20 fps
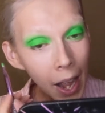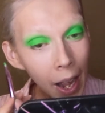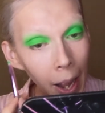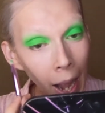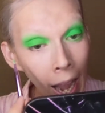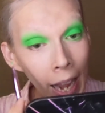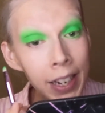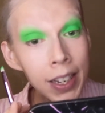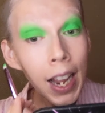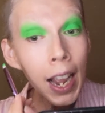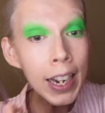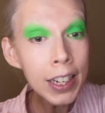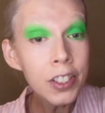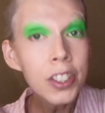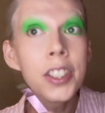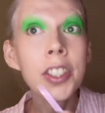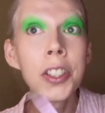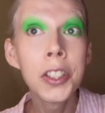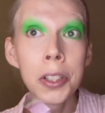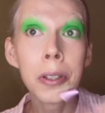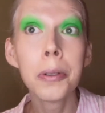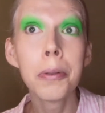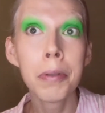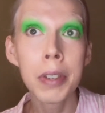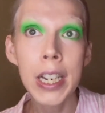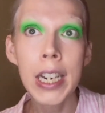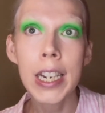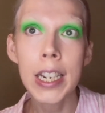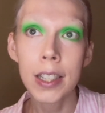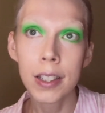I just do
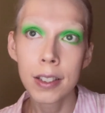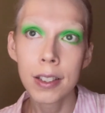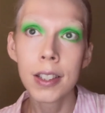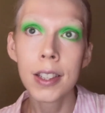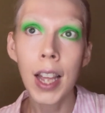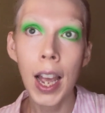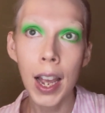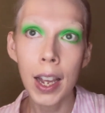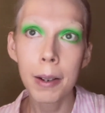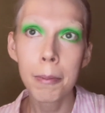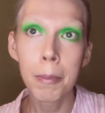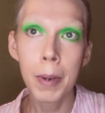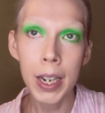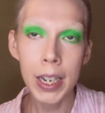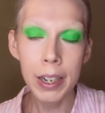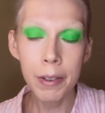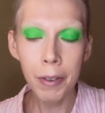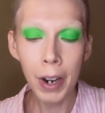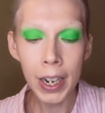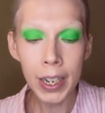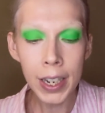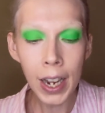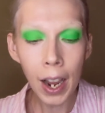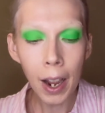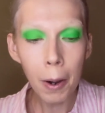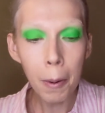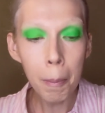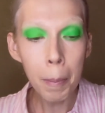need that money right now.